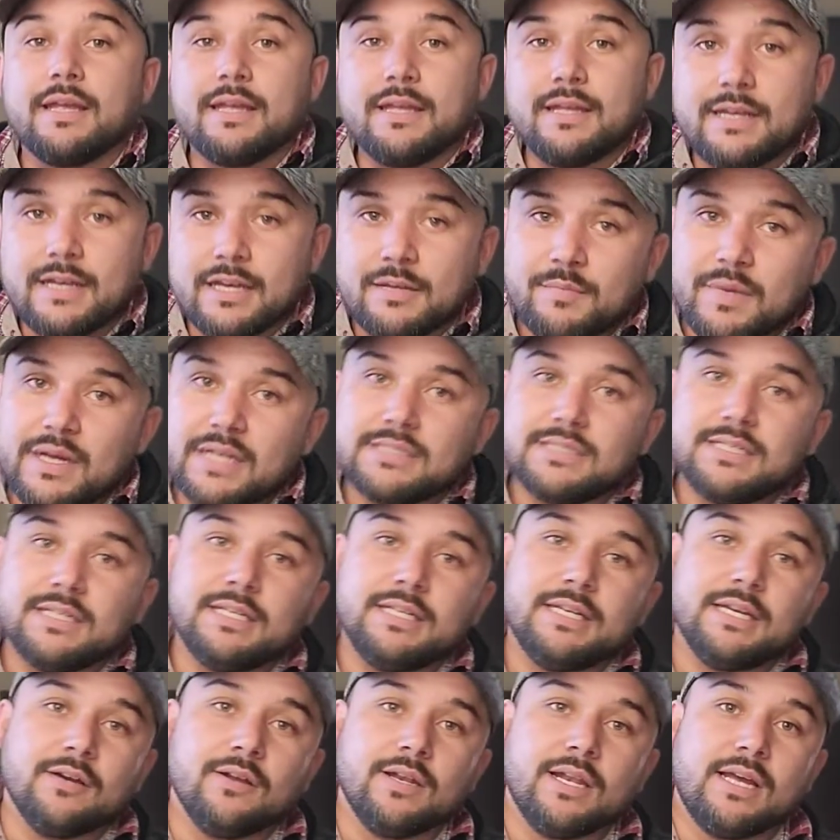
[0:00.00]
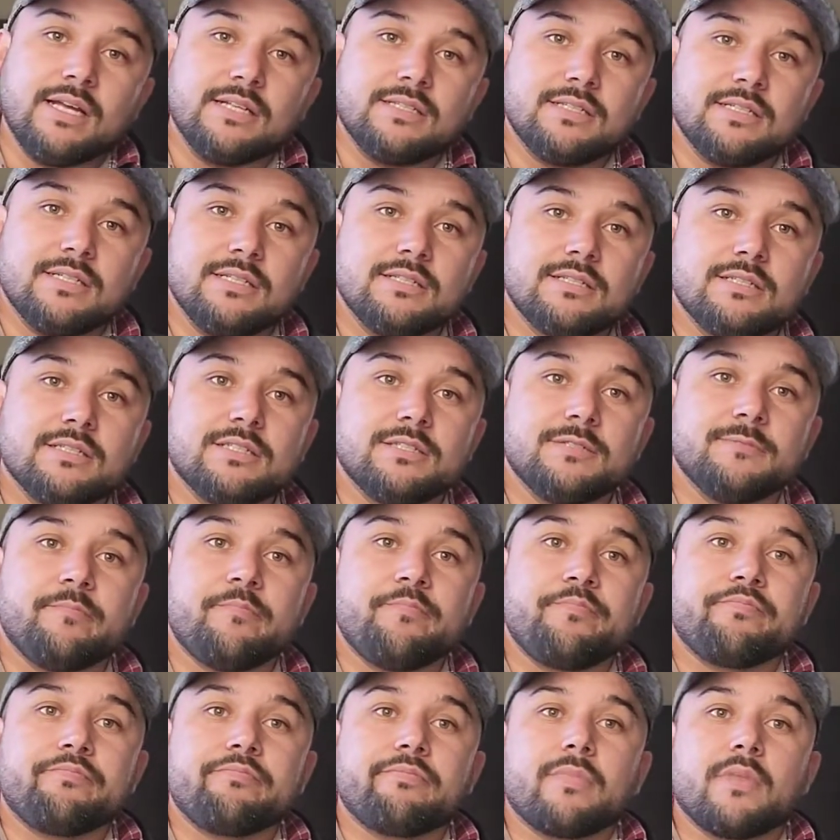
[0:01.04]
get my CDL license
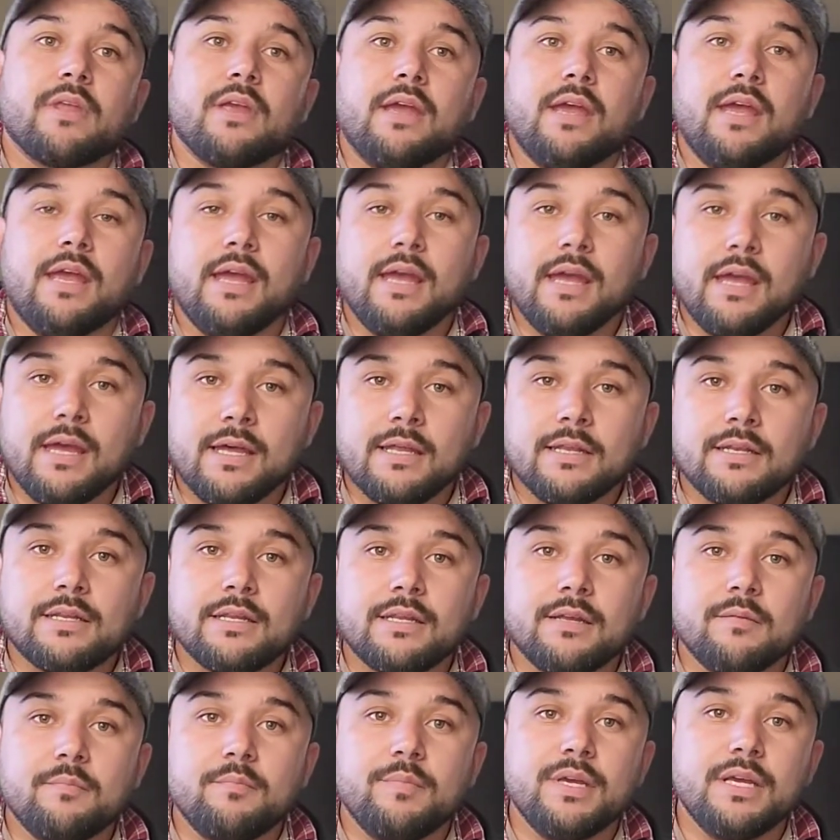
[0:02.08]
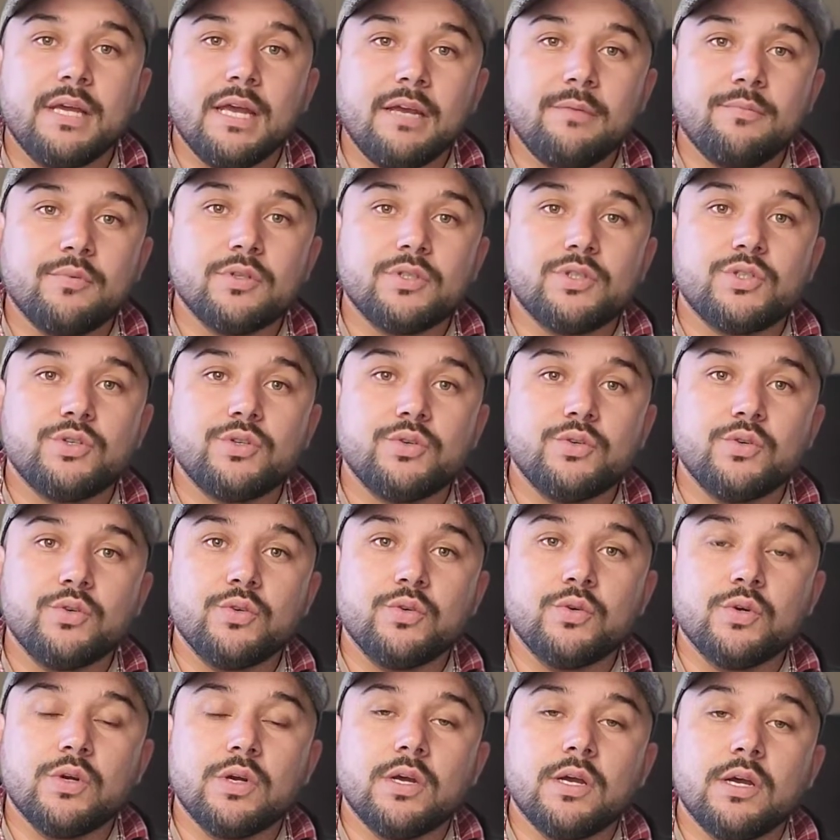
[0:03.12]
and be able
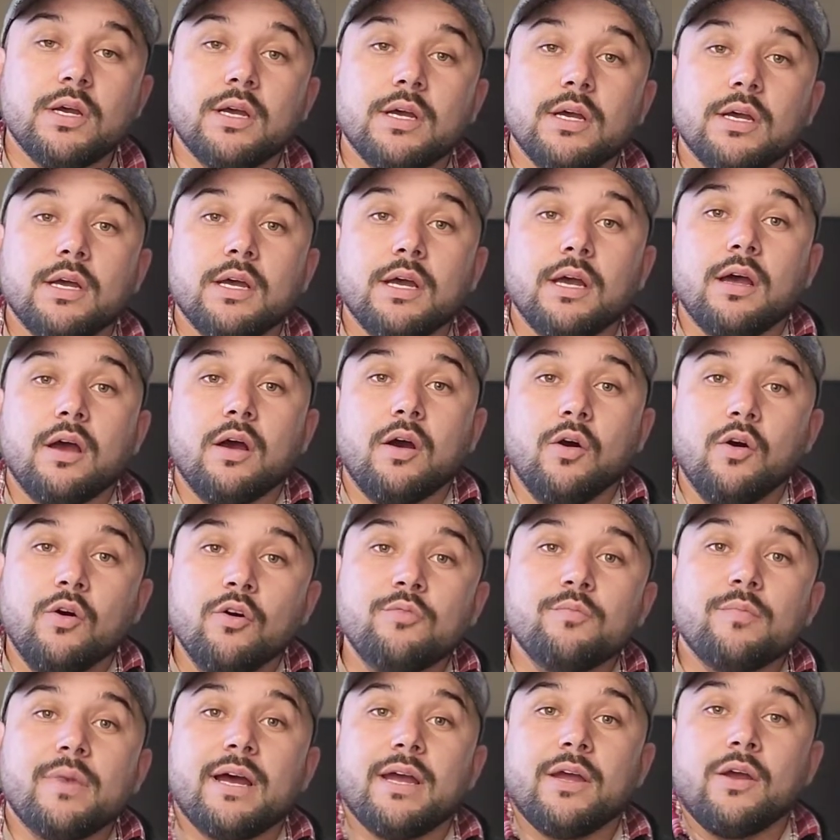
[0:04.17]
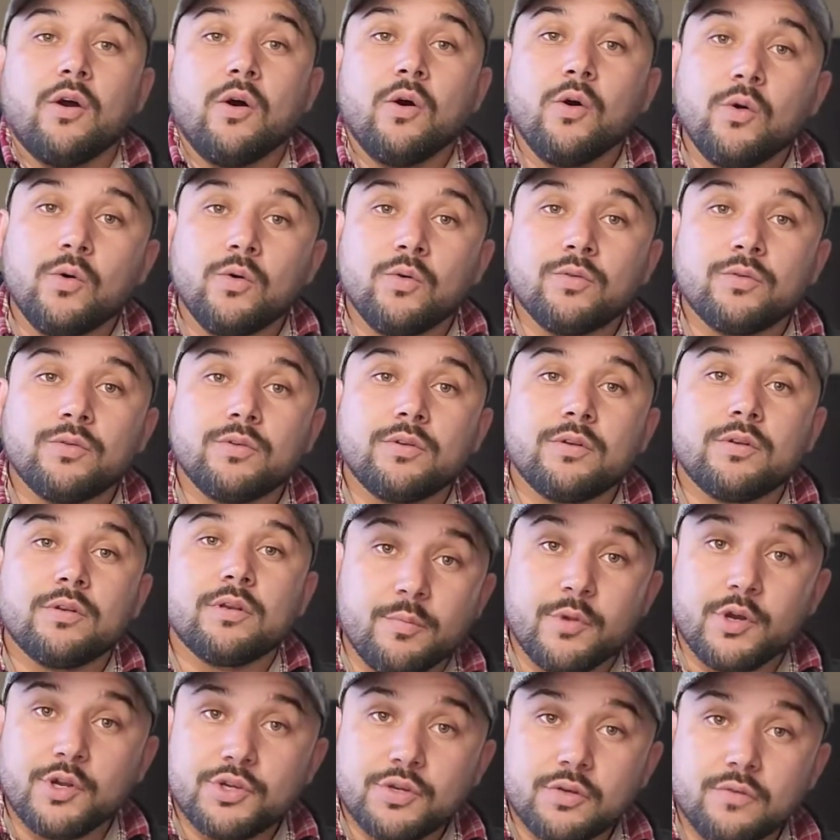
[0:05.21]
to own my own
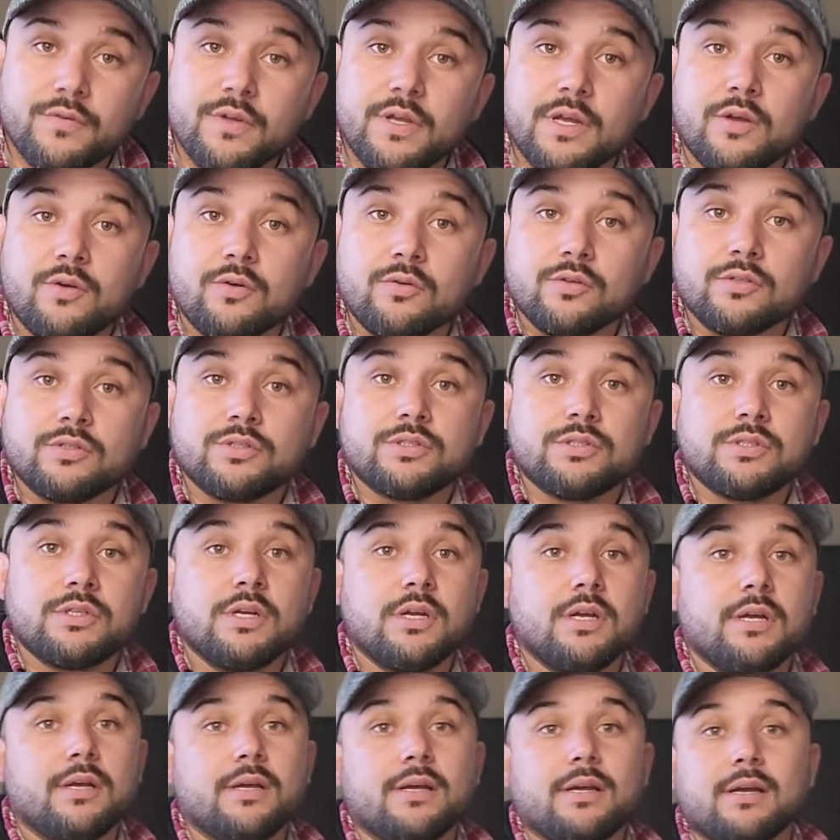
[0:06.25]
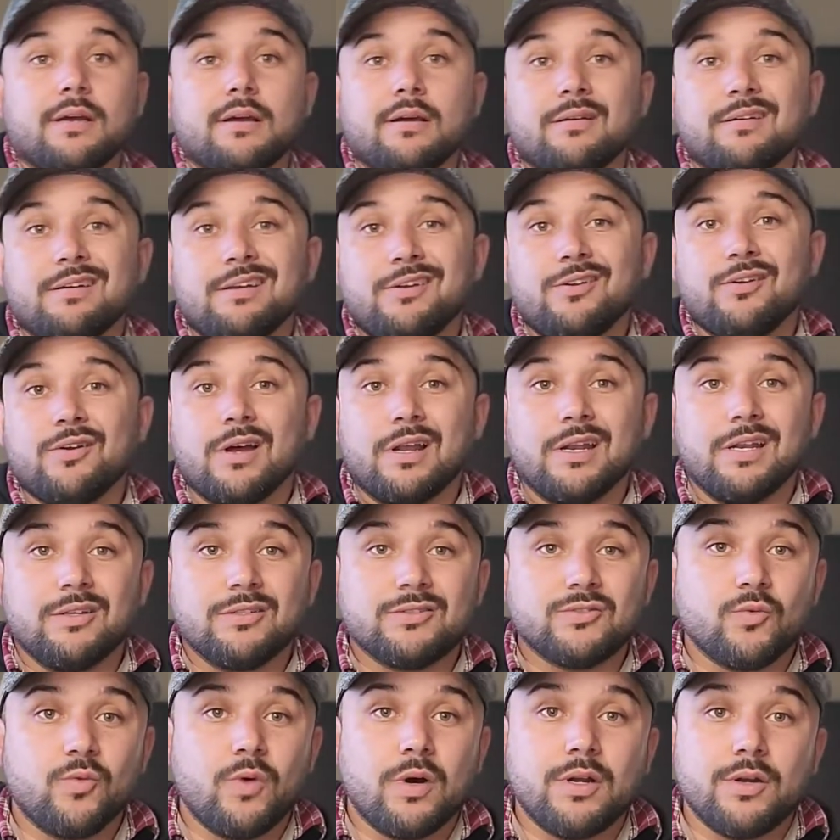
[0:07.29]
commercial vehicles, you know, at
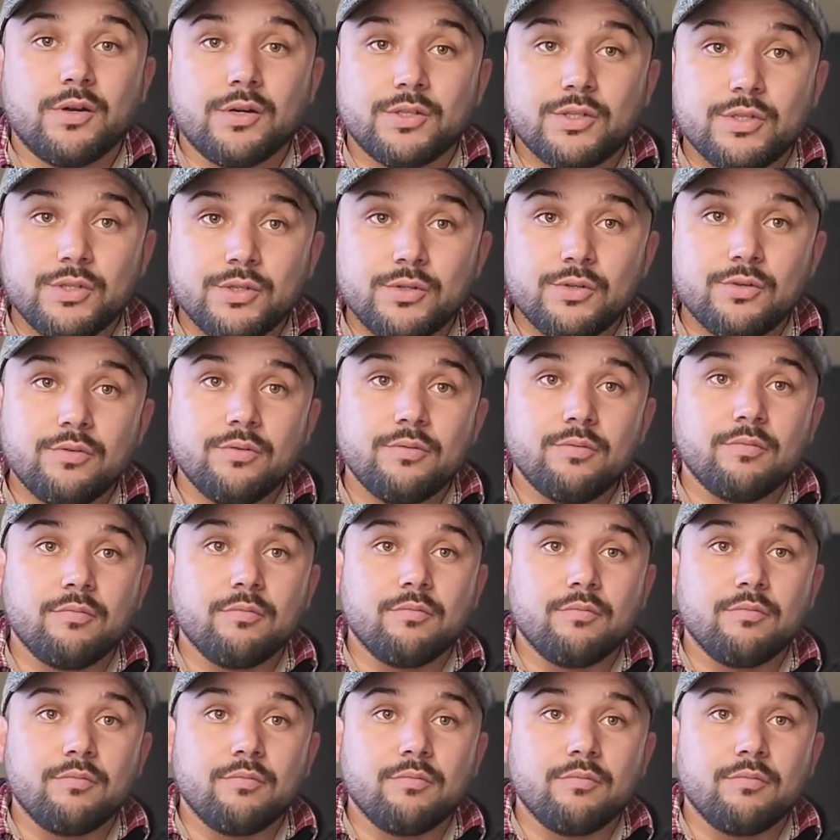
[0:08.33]
least one or two,